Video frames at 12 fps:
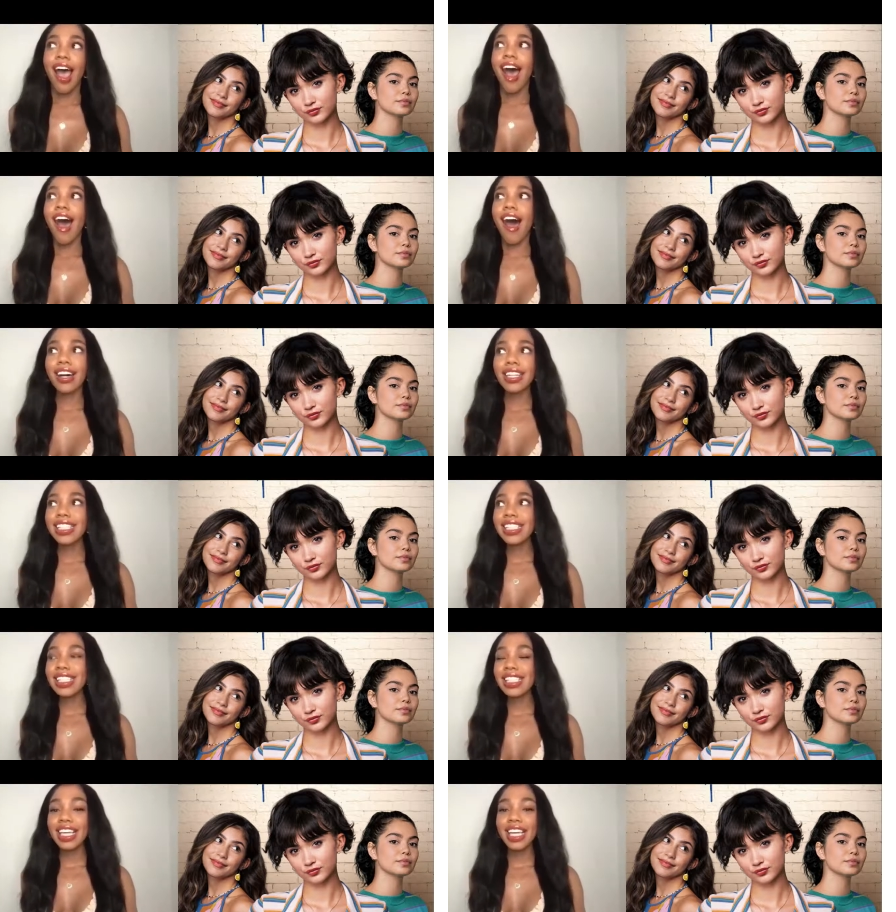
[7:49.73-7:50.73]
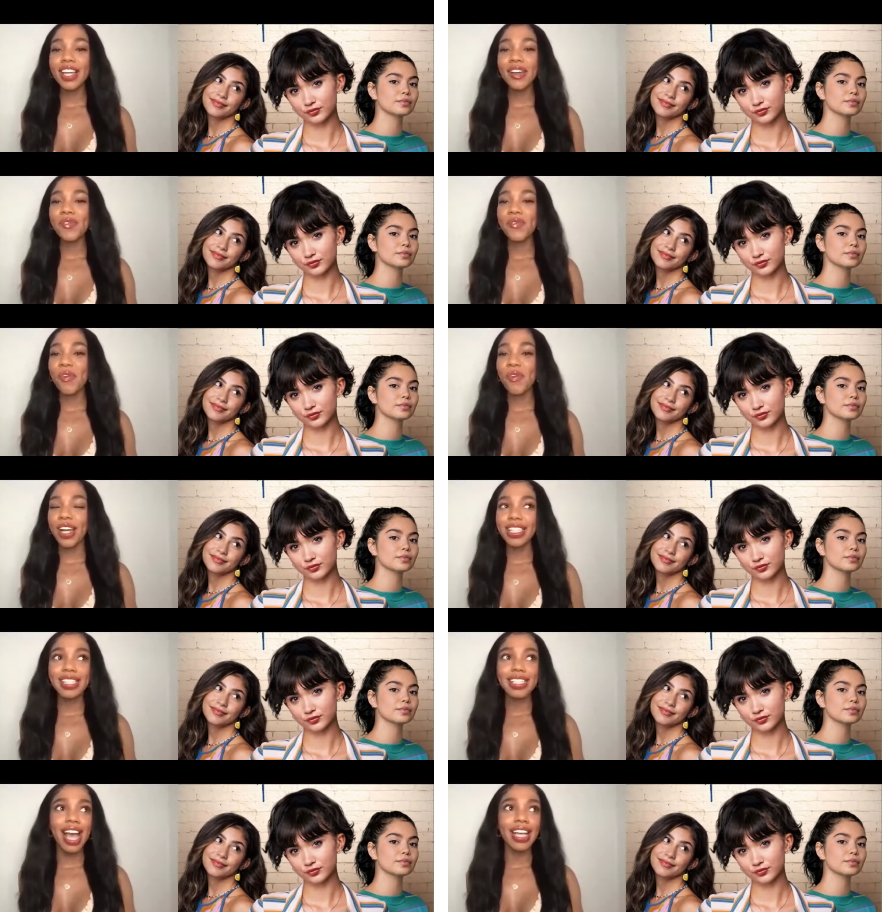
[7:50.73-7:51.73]
Speaker 1: Honestly,
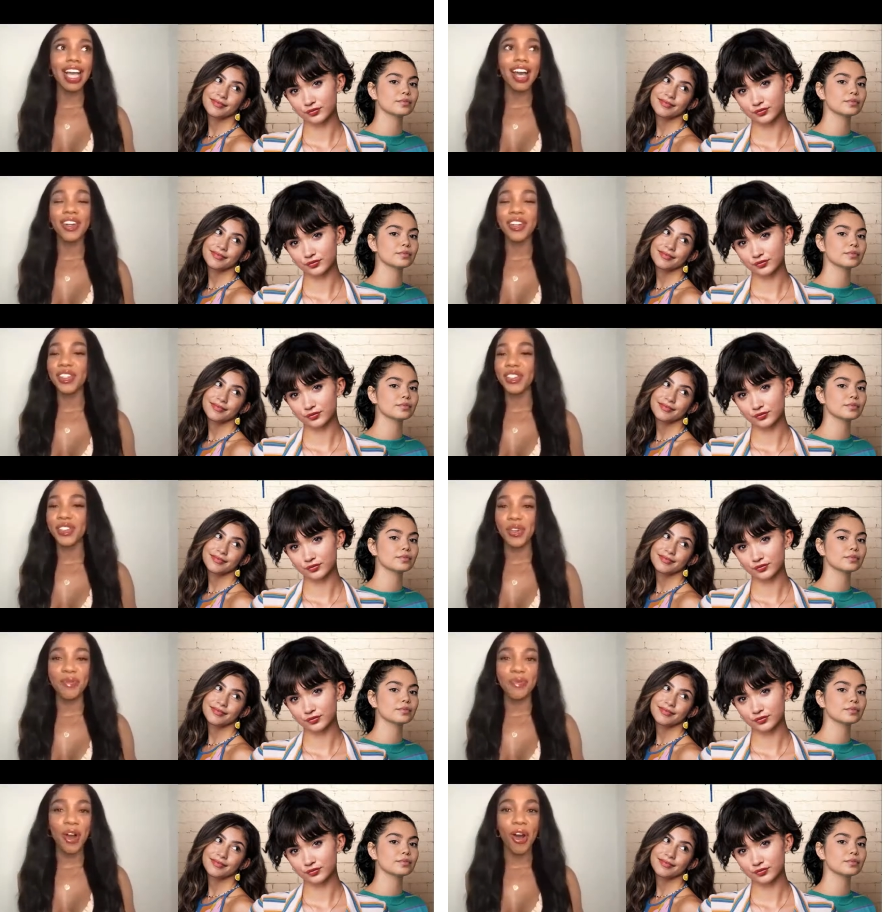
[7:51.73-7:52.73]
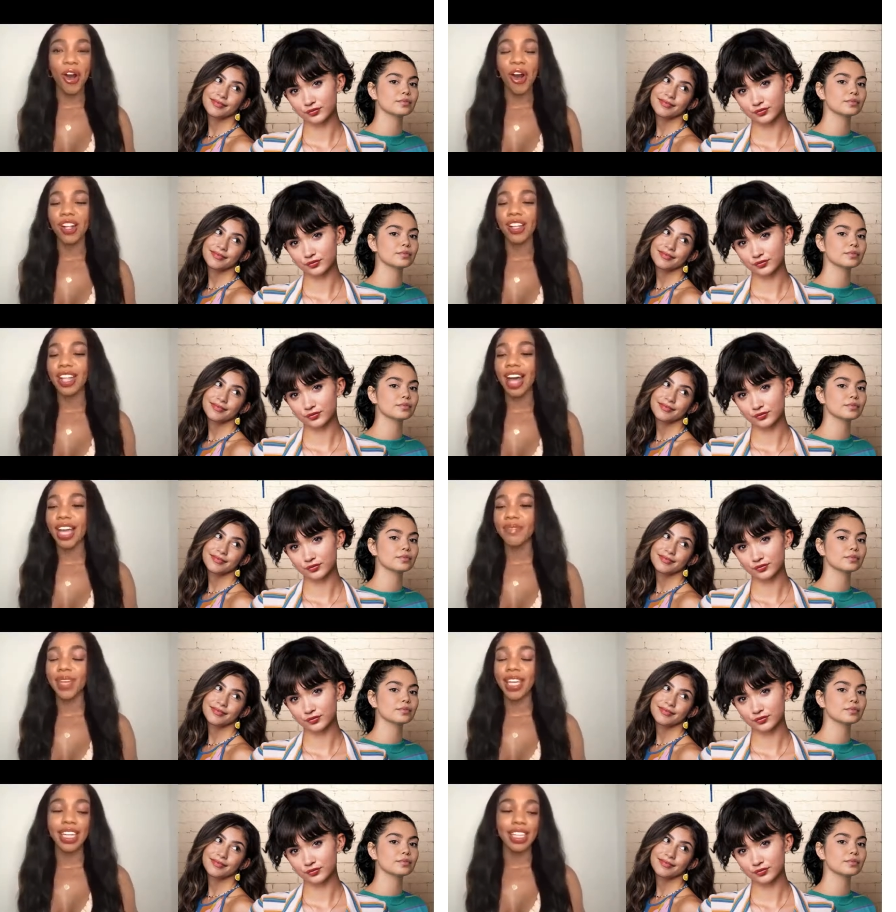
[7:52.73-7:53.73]
once I got on the Zoom call, I
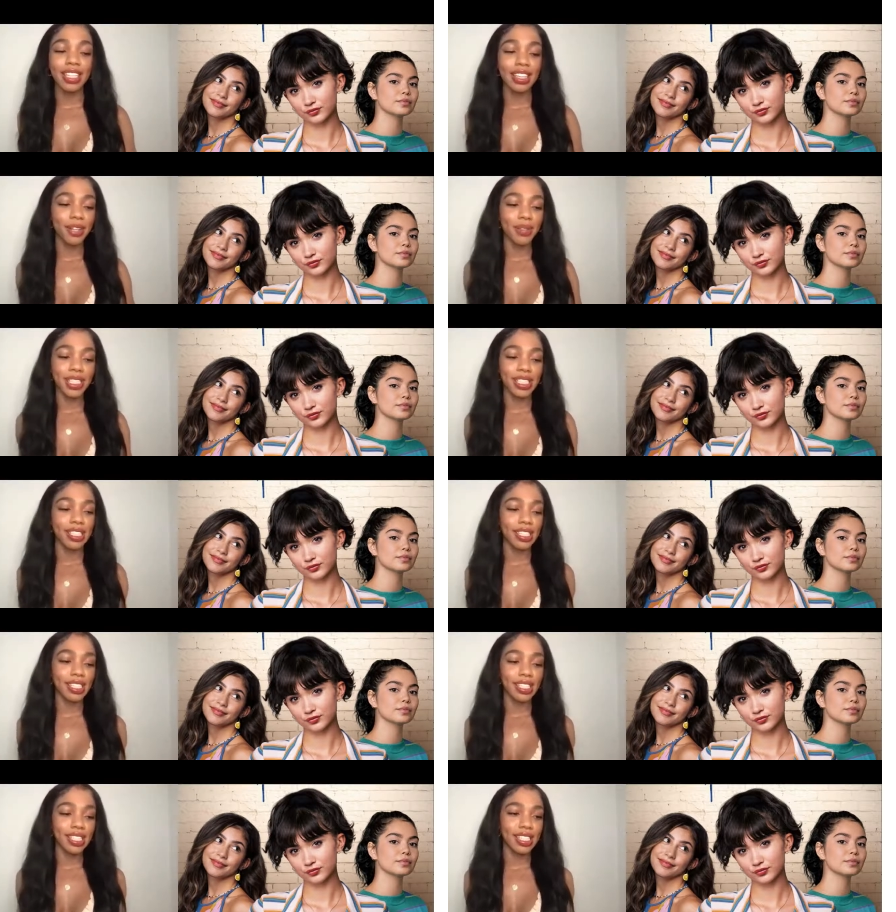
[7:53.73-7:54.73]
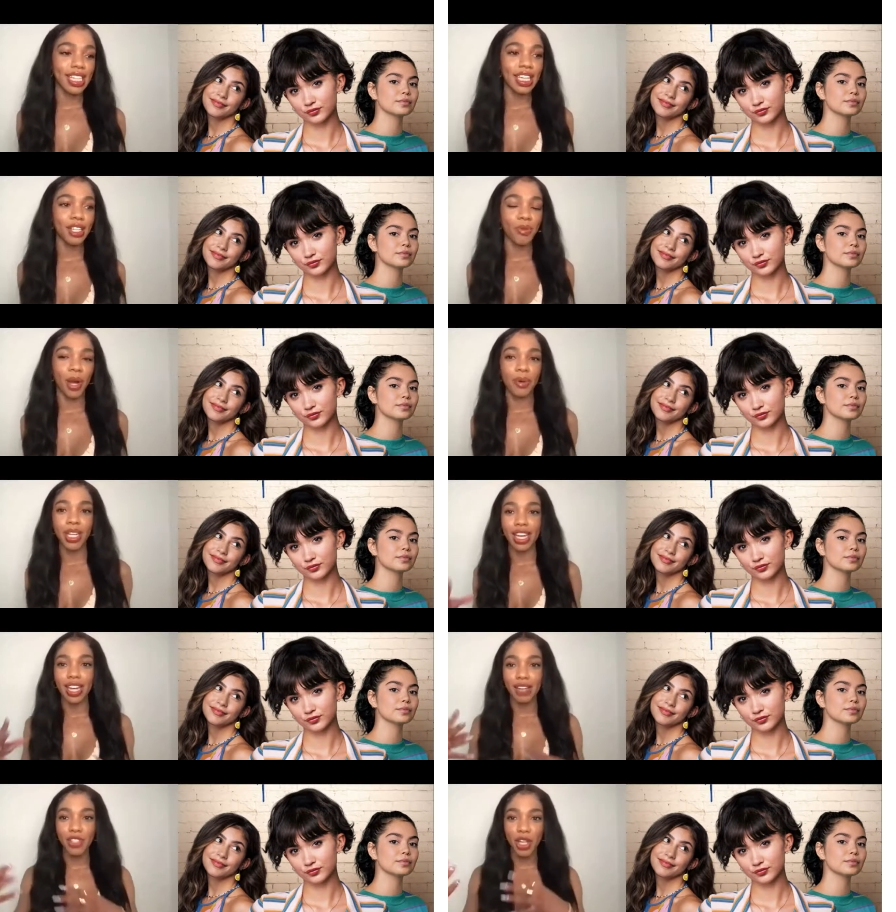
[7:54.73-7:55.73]
mean, there was a, a scene where we
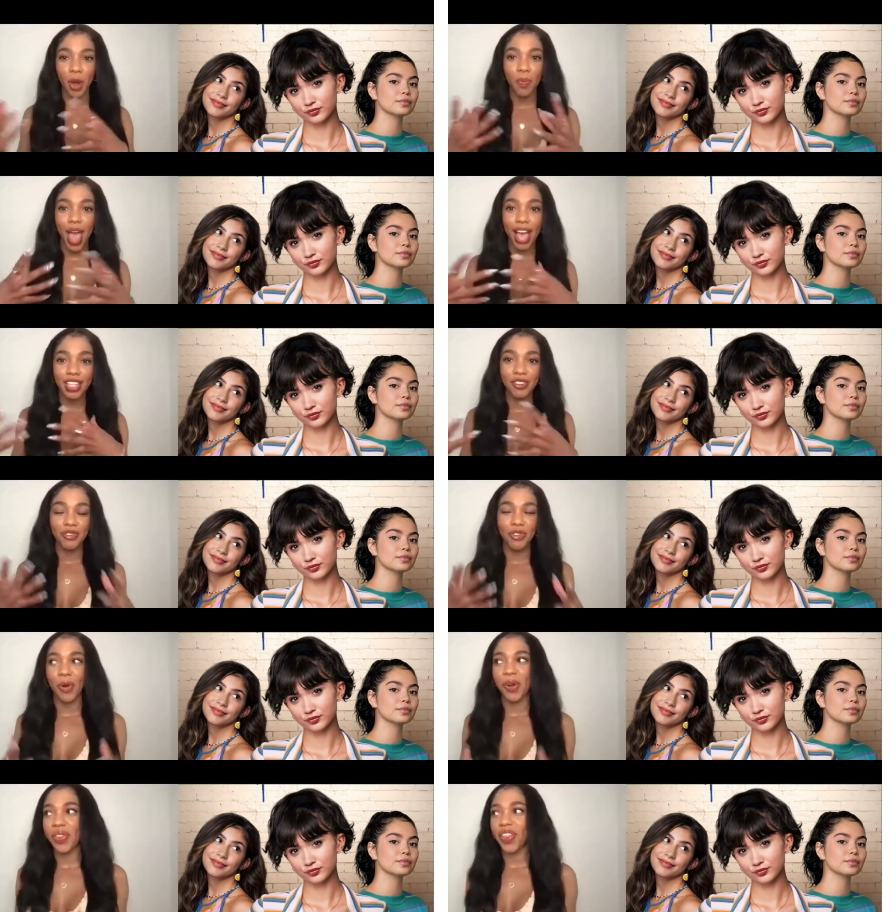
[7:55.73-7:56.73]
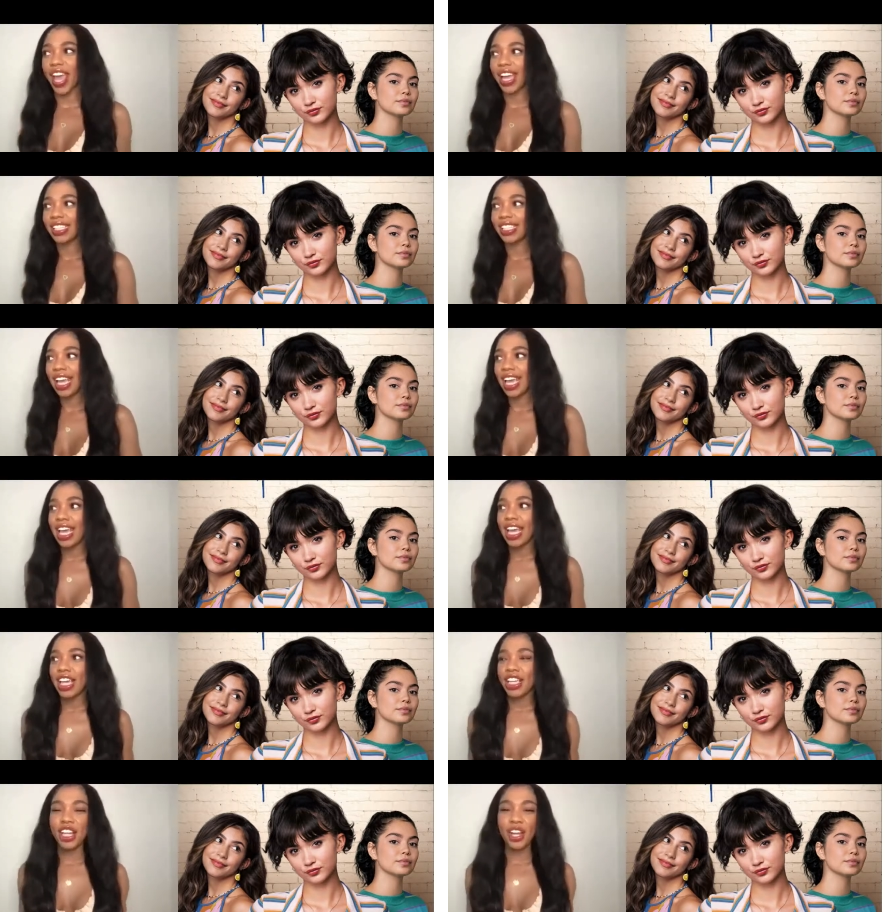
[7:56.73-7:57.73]
kind of have to go back and forth and
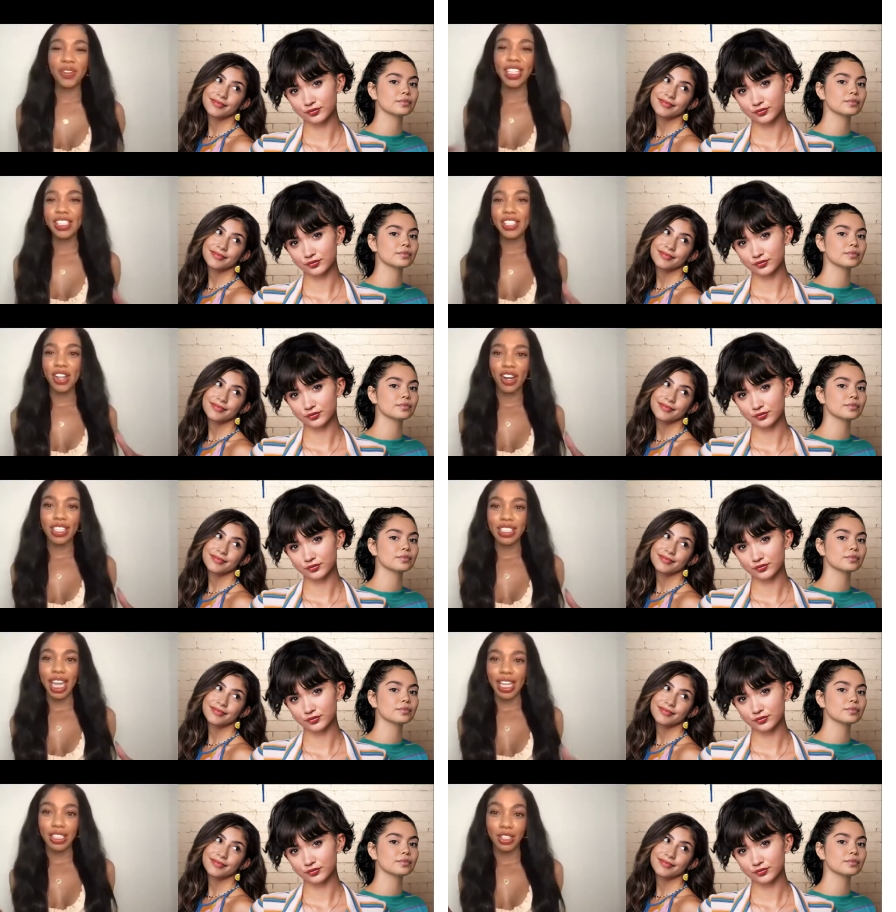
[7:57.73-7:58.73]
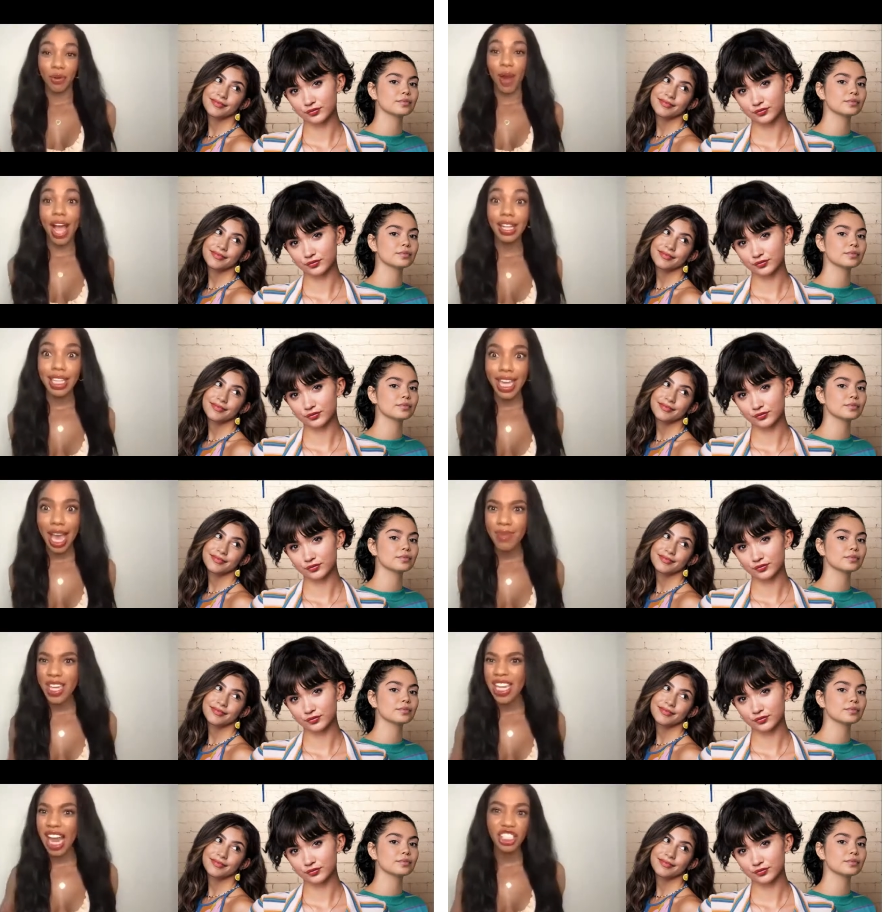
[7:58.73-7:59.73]
you know, he started like growling at
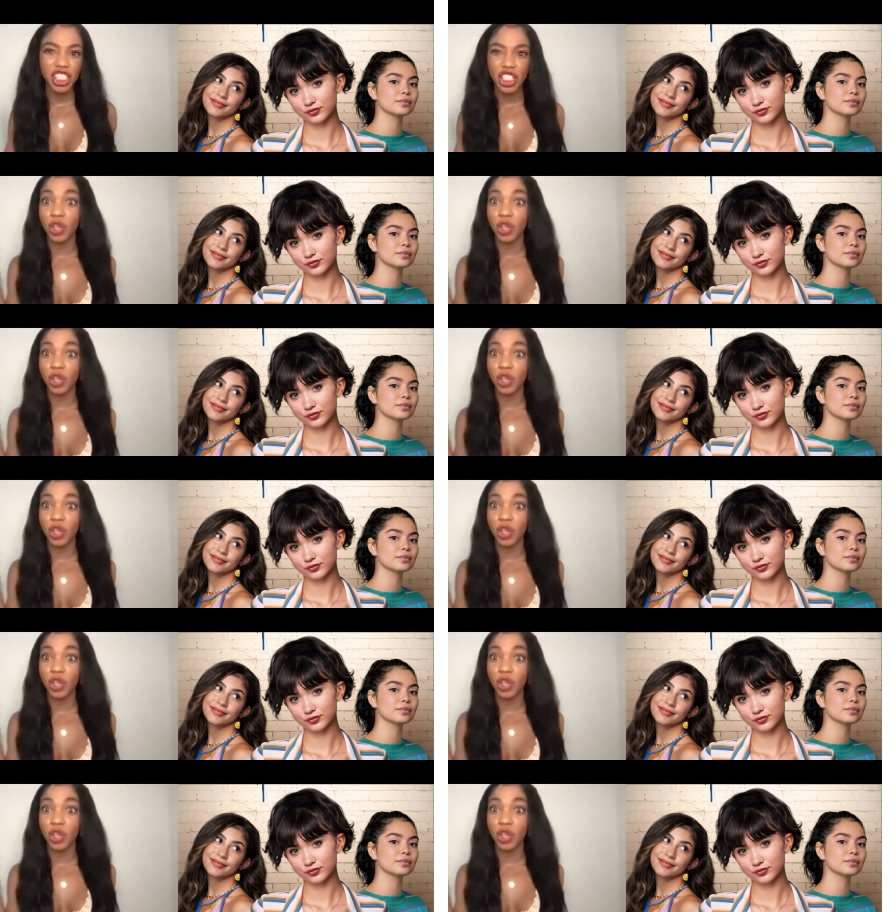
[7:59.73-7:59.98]
me and I just